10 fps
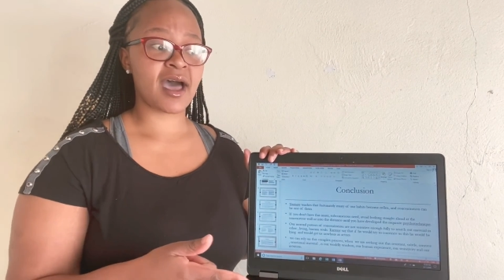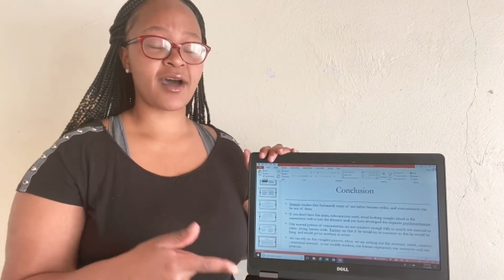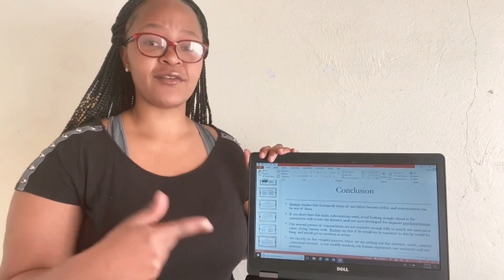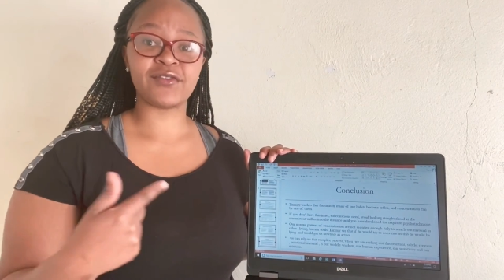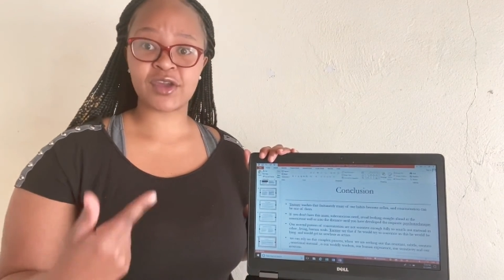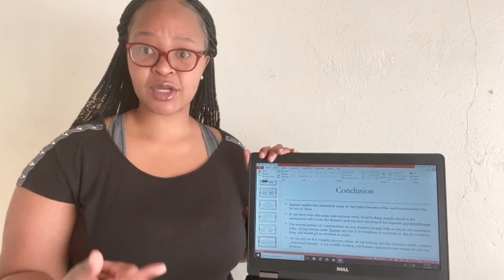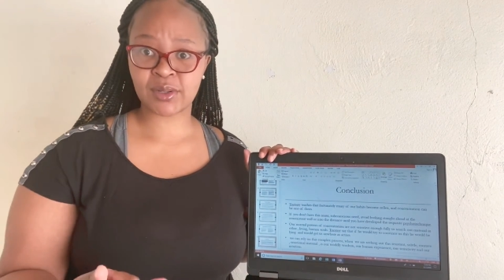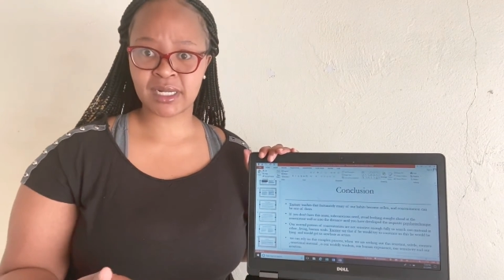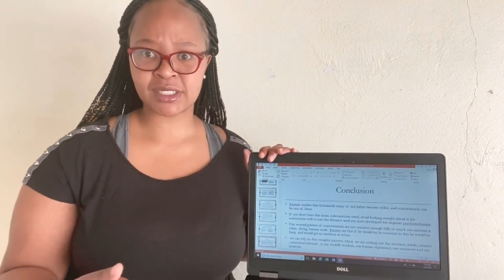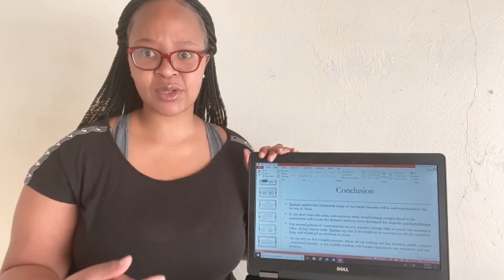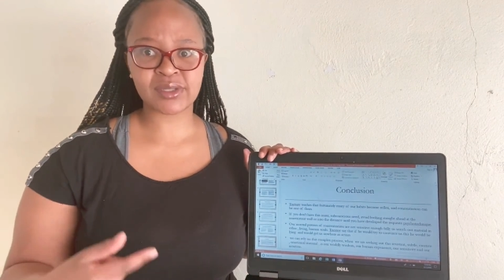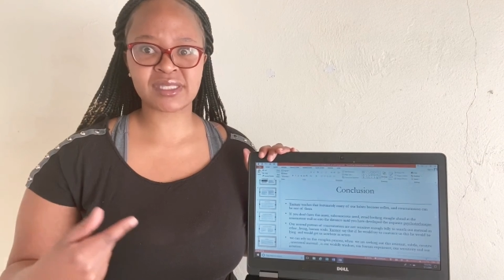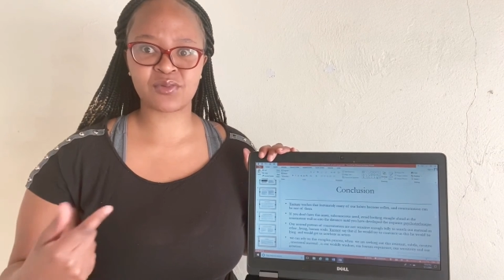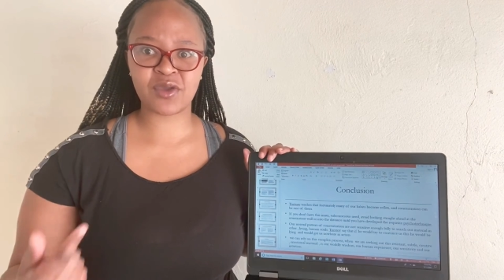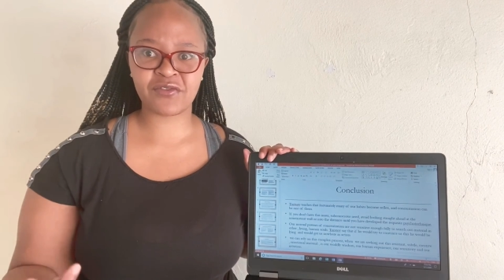very quickly. So it's a
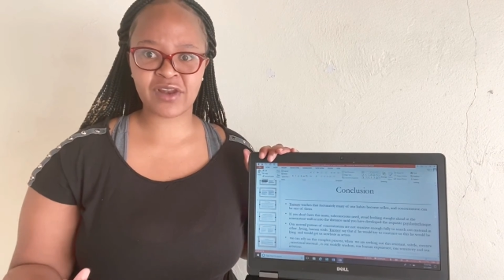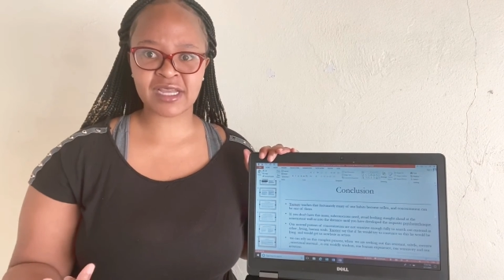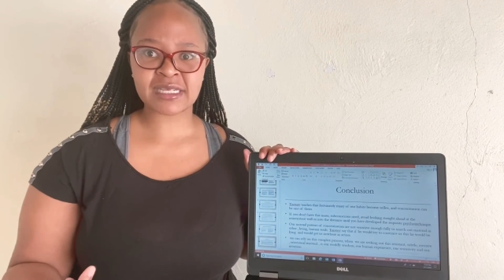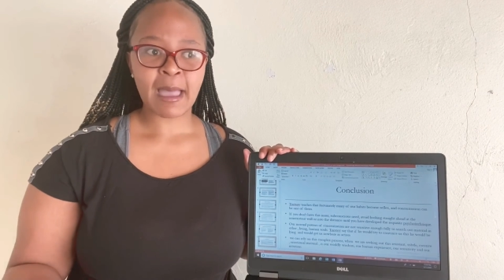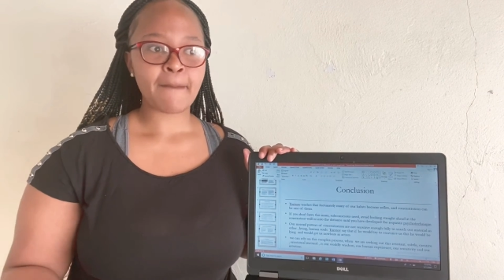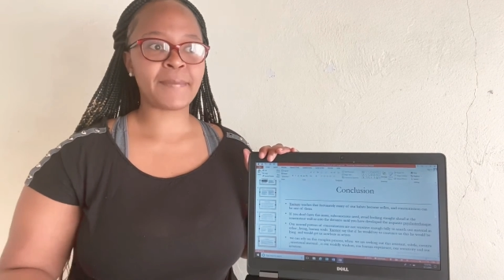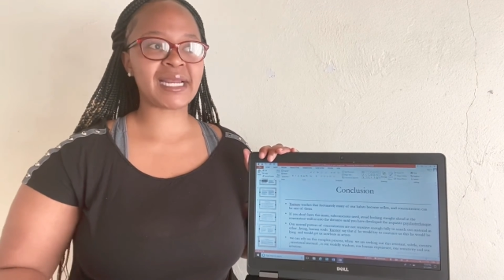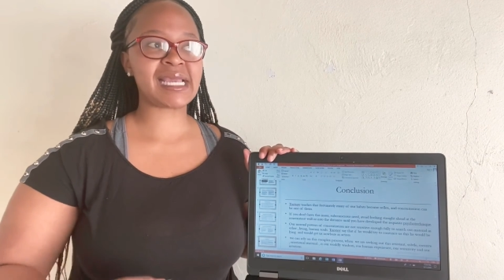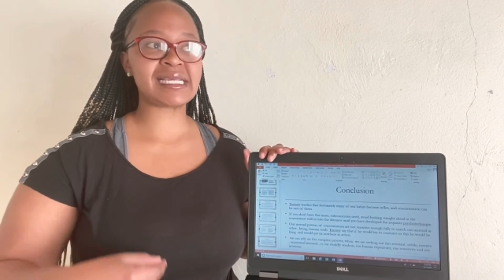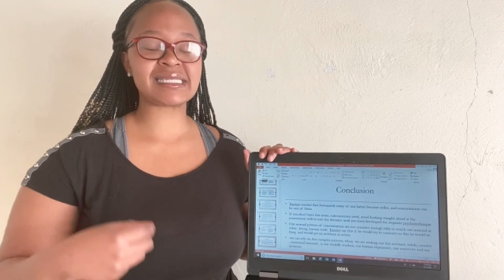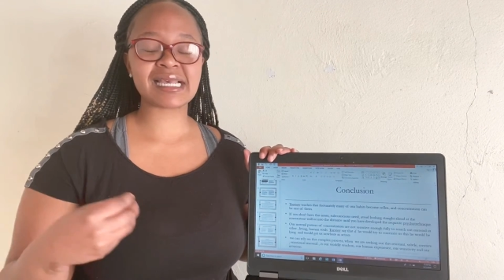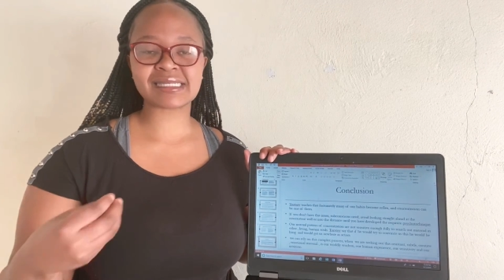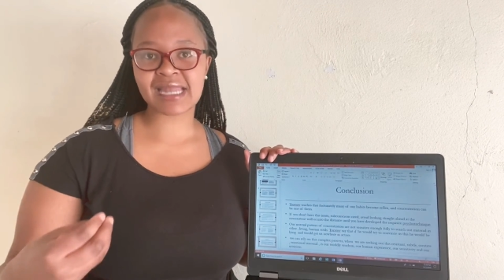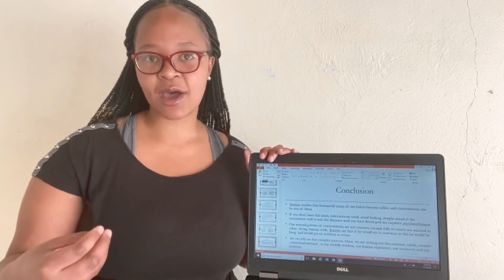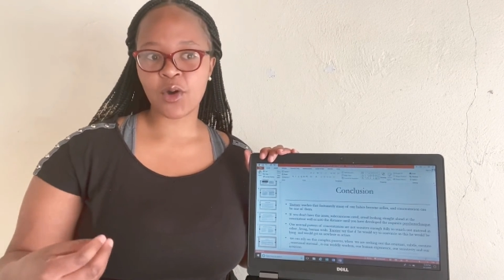reflex. But he says
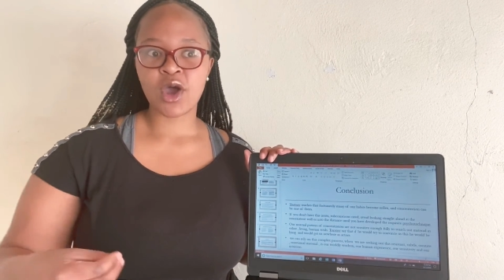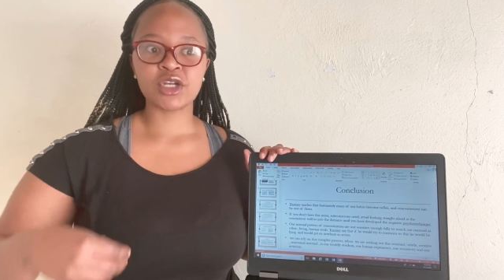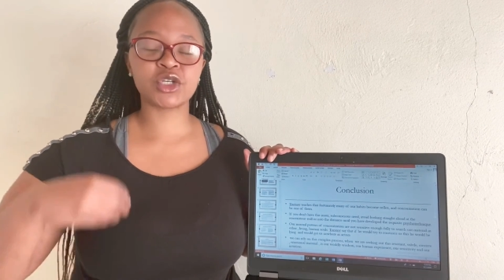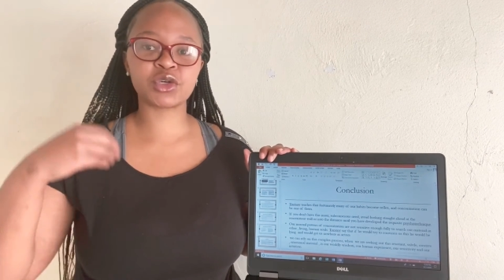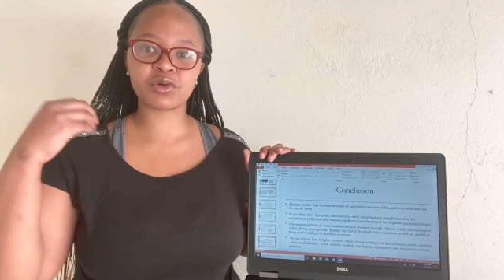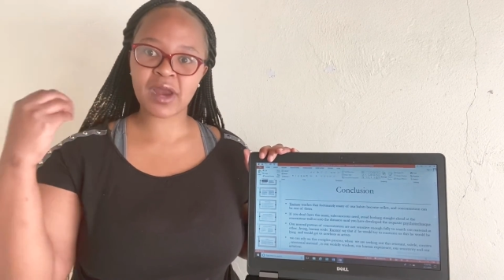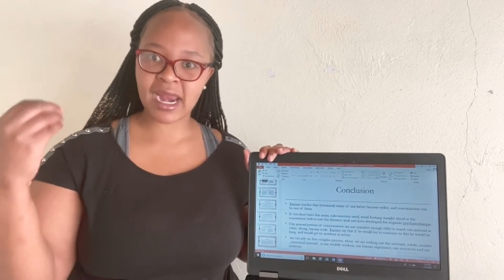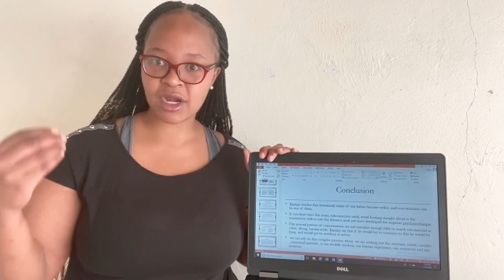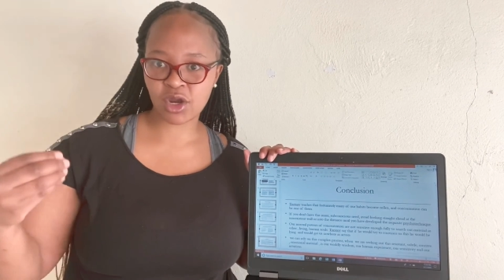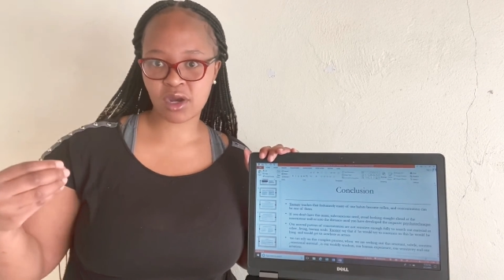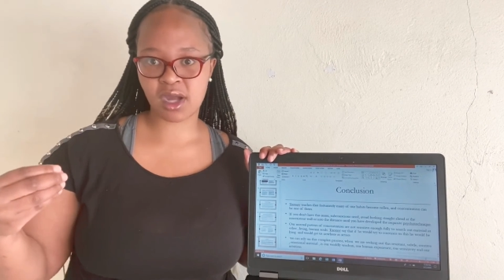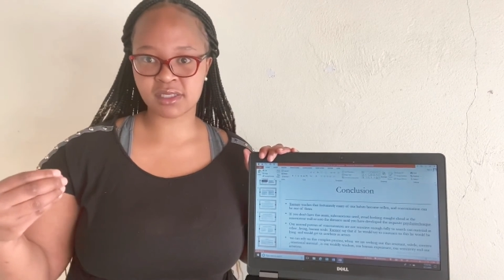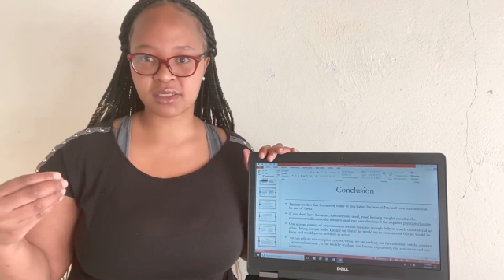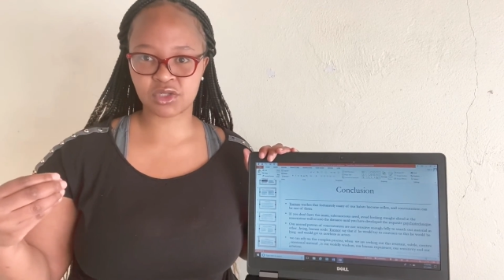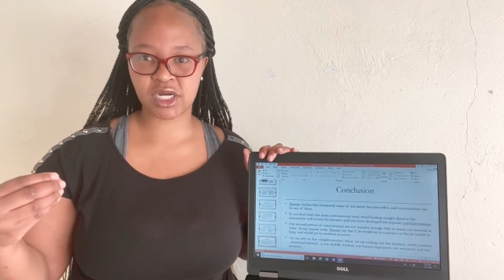now train your
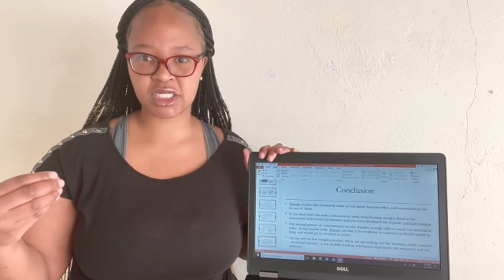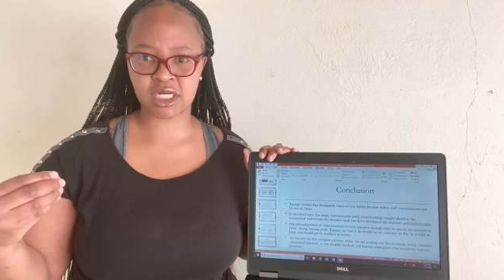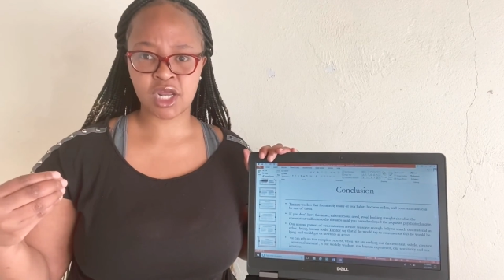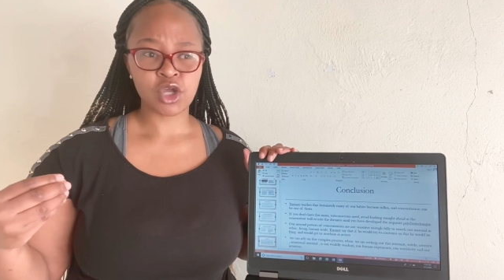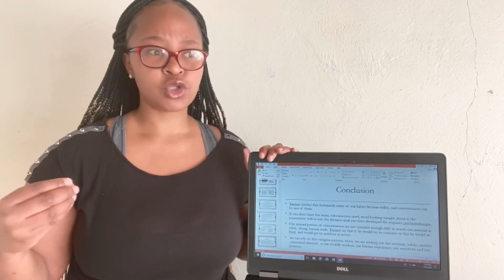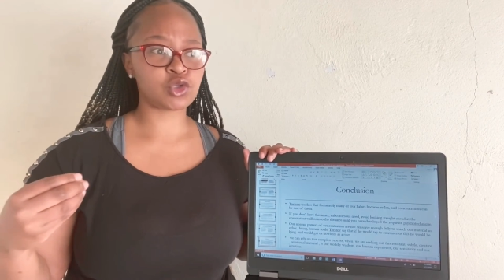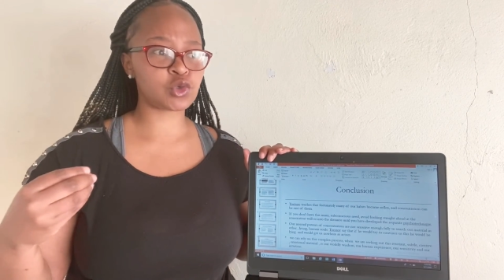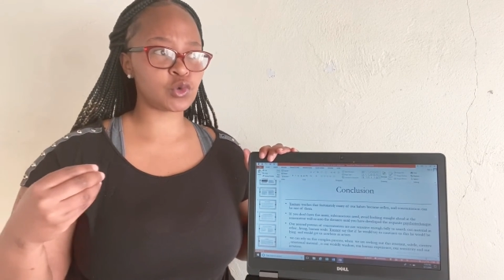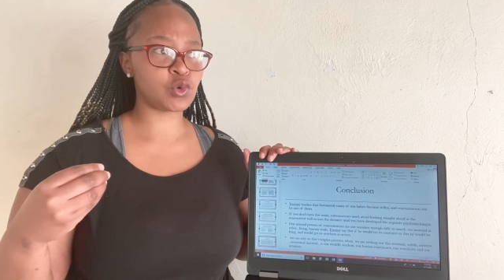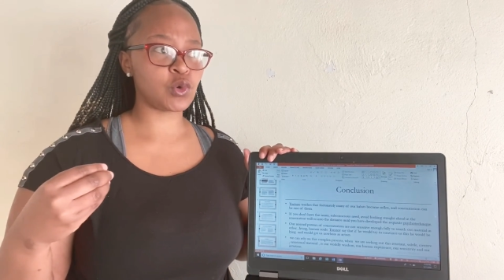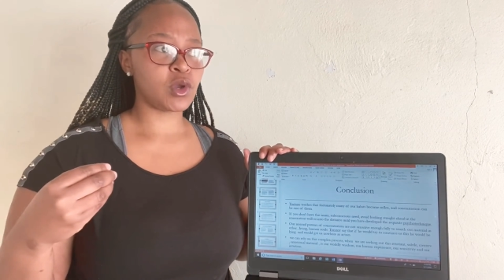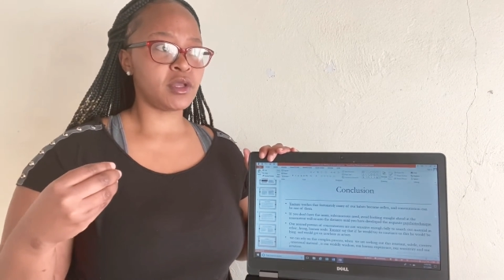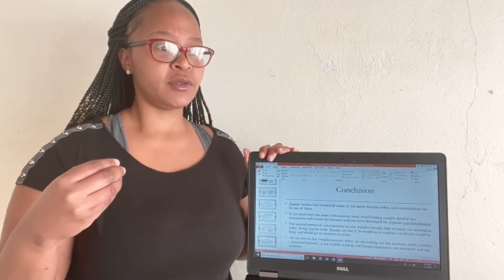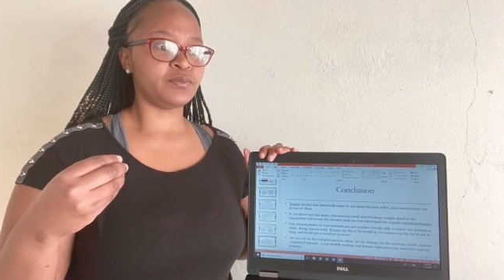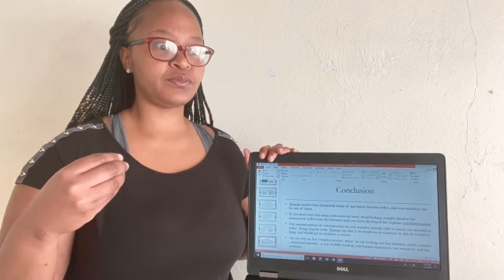concentration to
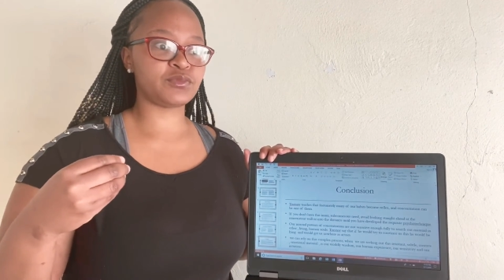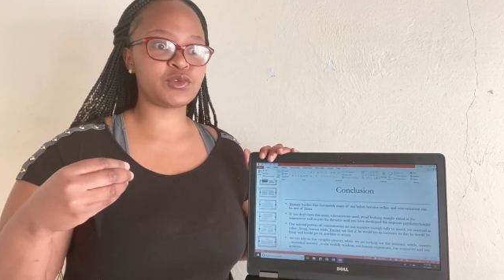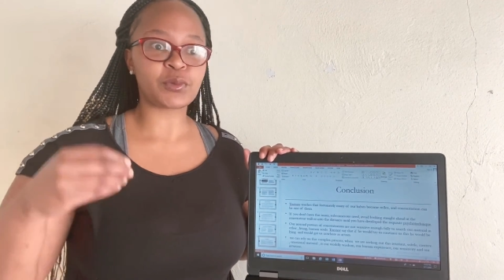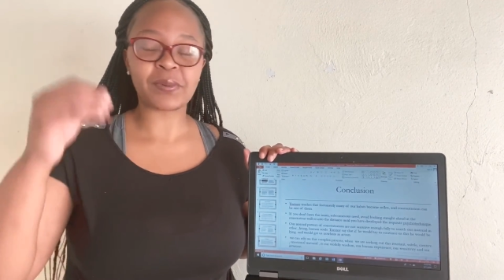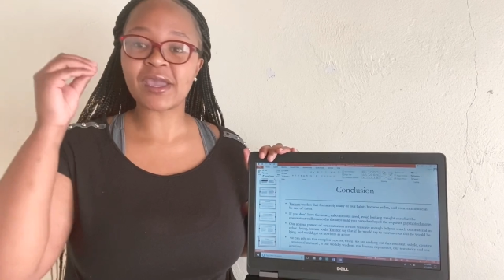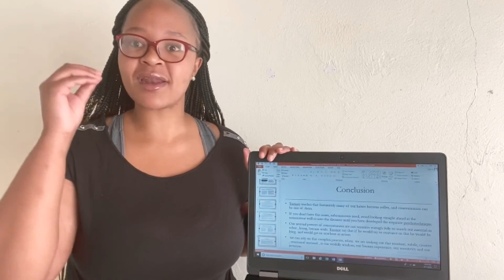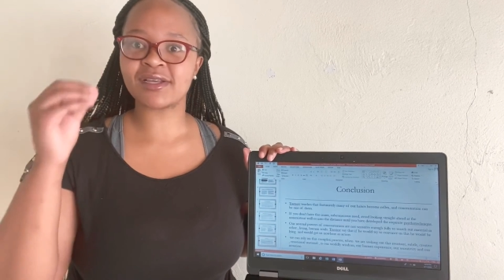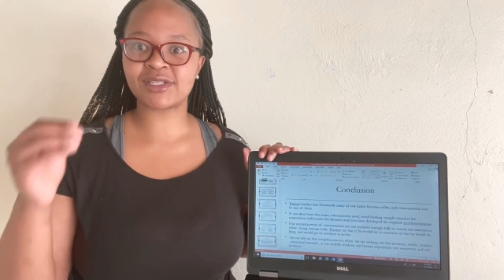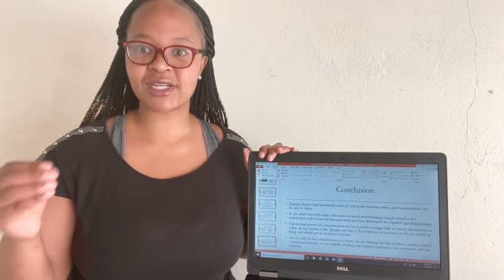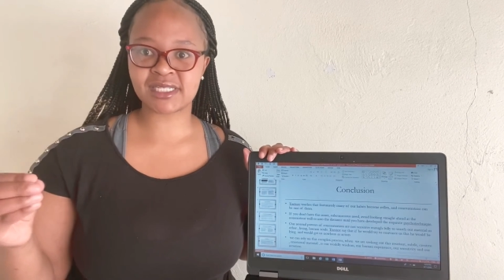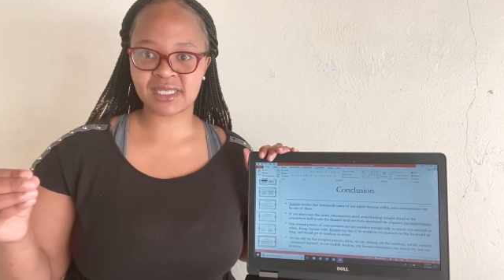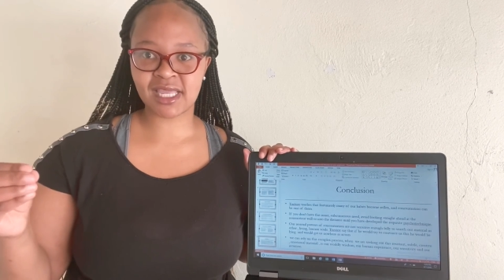be on a certain thing.